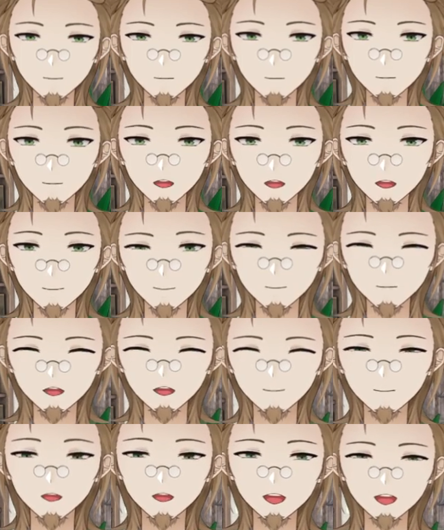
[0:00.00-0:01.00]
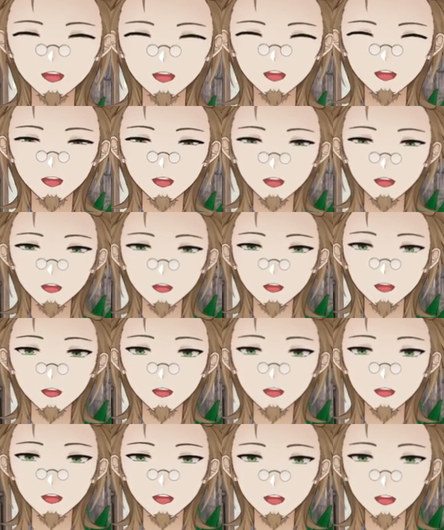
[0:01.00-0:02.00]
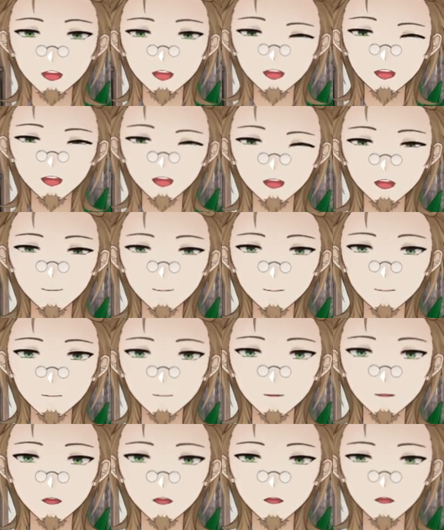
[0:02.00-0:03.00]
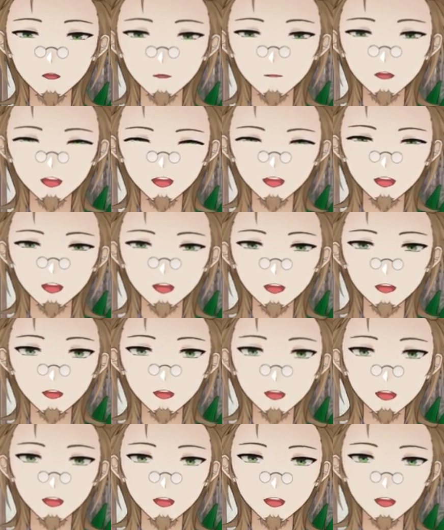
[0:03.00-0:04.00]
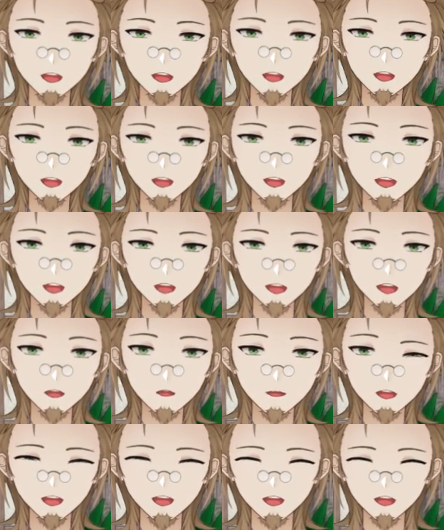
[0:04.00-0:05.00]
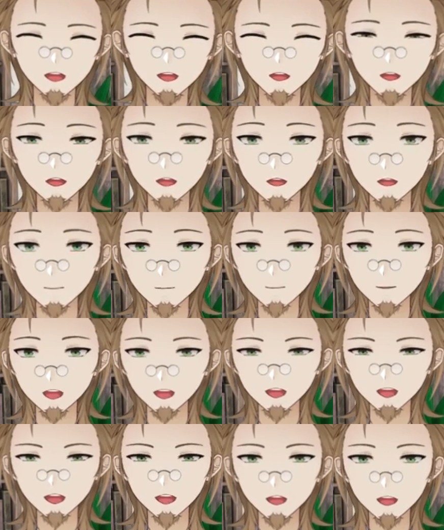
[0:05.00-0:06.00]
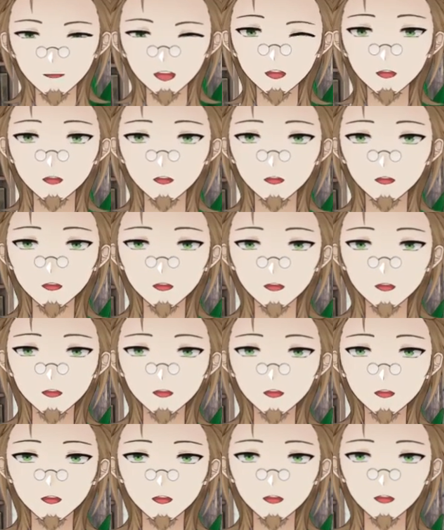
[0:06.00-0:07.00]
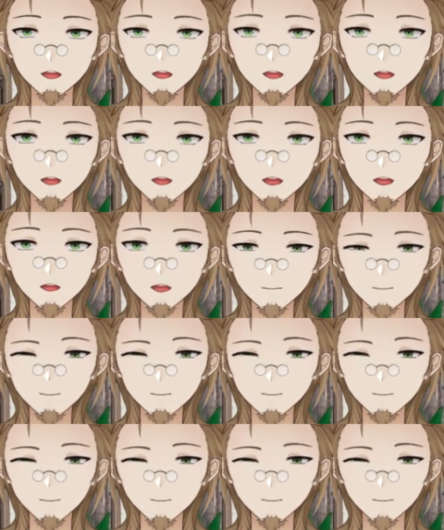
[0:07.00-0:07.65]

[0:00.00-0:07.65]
when when you like see this guy, what he does, how he conducts his plan, and you'll be